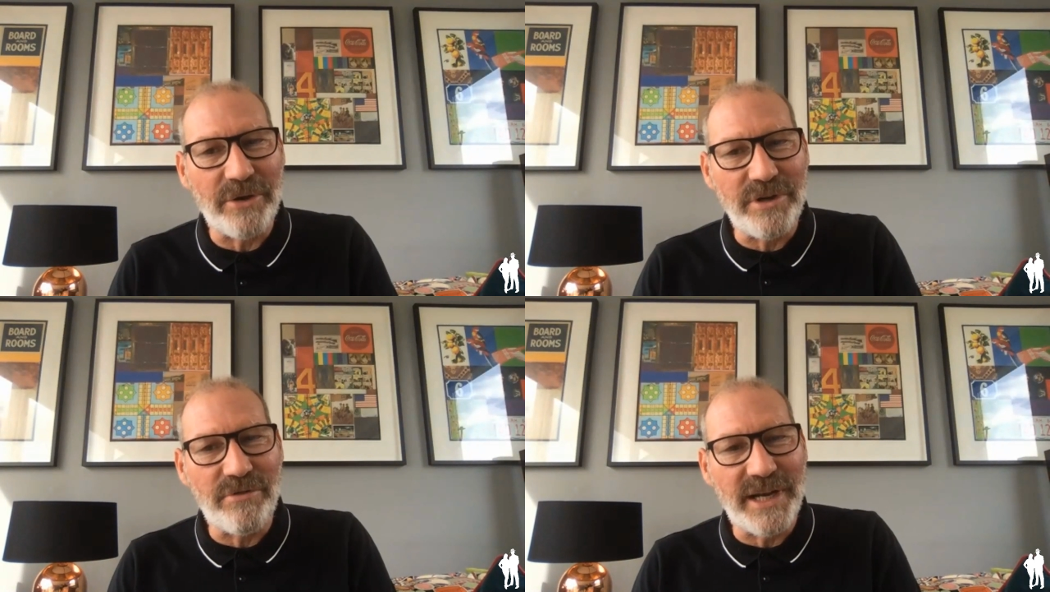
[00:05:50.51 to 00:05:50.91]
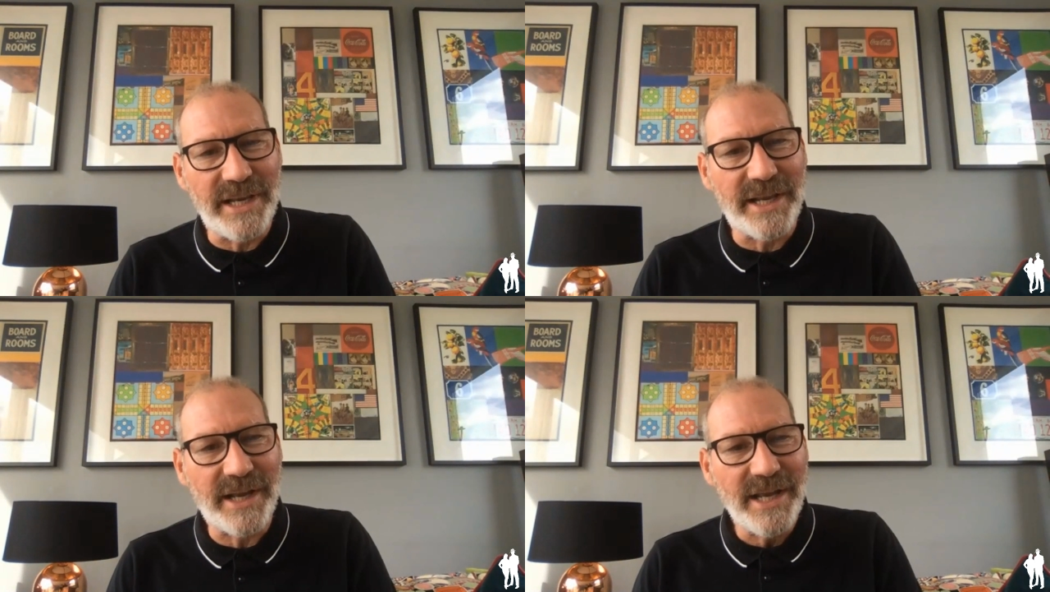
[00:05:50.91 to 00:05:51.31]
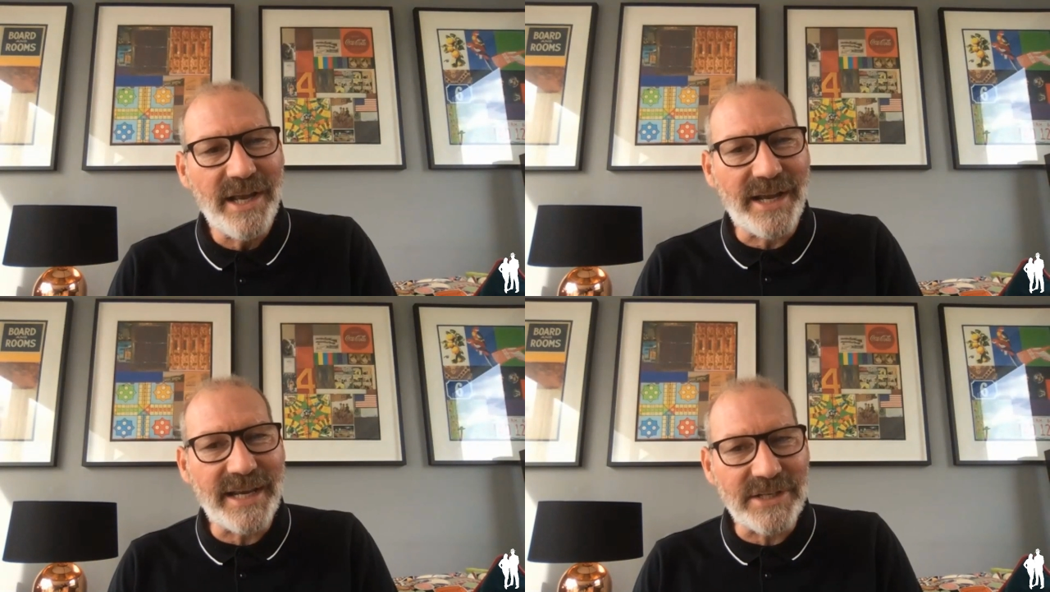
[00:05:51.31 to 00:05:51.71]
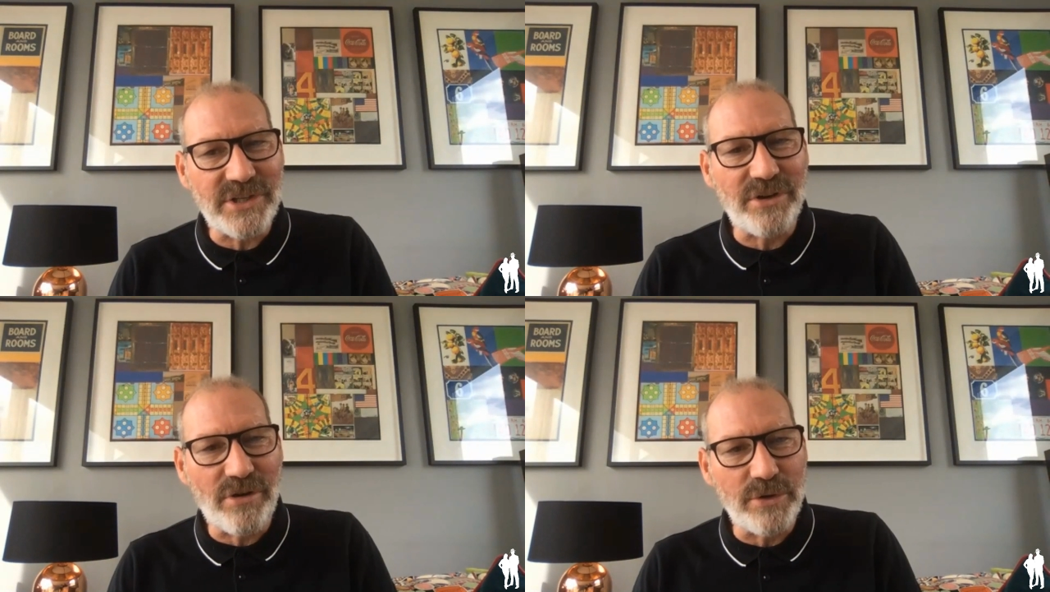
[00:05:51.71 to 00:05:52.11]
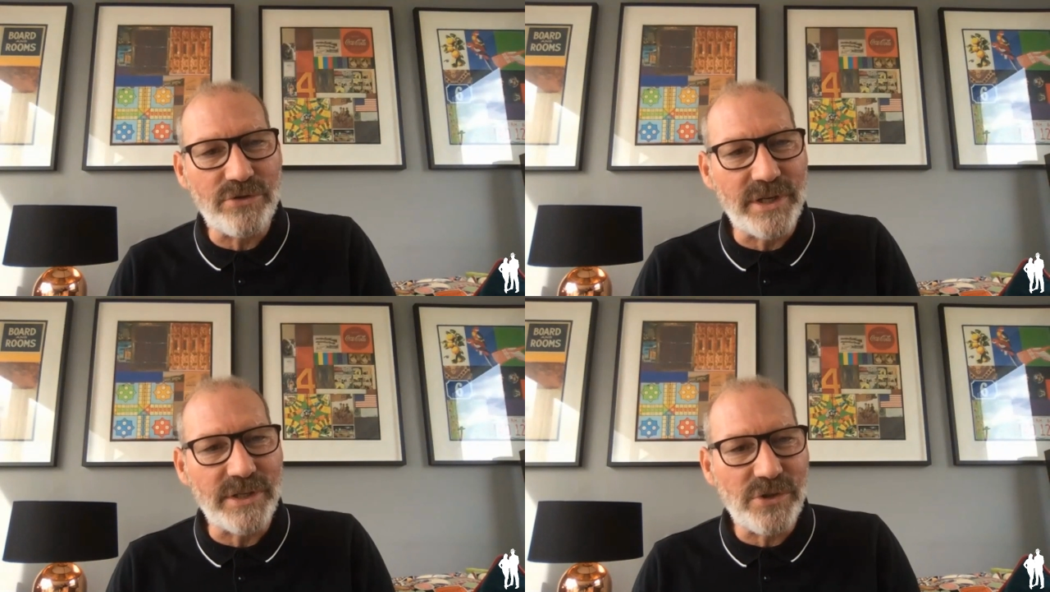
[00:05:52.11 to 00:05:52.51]
only really, I guess, in
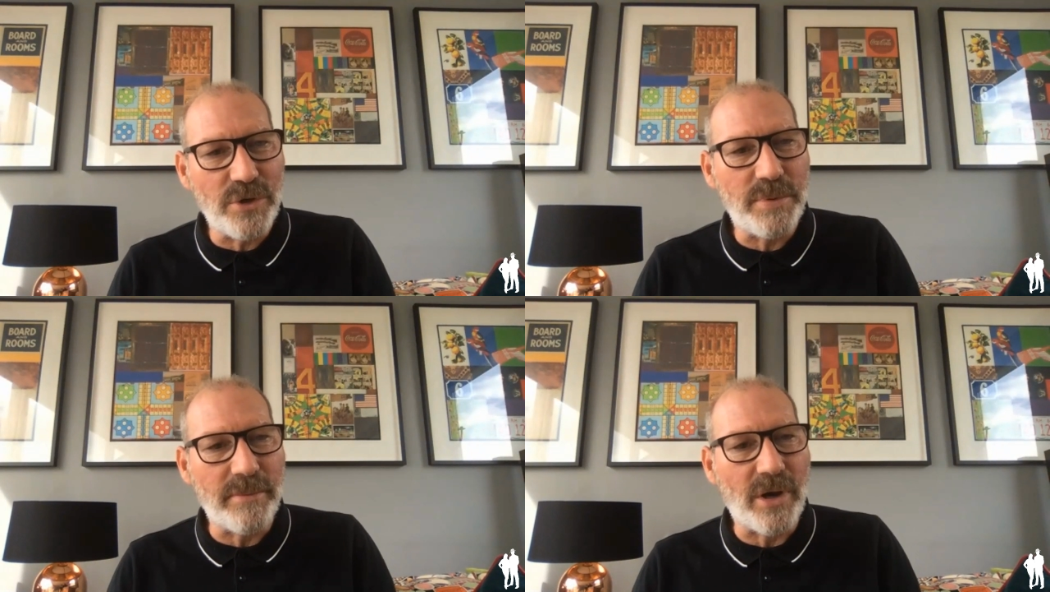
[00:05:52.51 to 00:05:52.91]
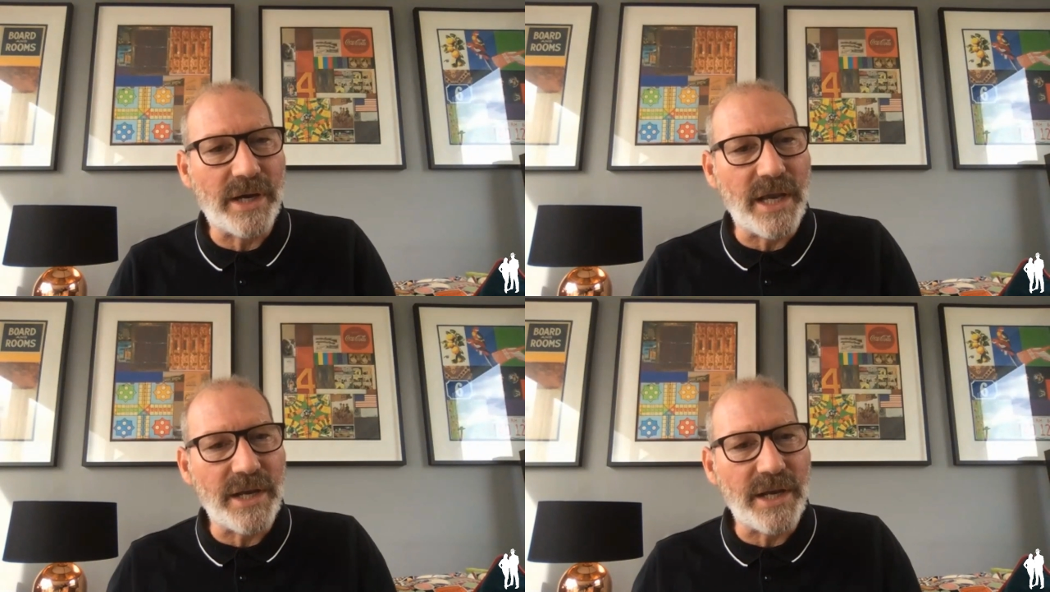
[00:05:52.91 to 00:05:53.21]
grocery and supermarket.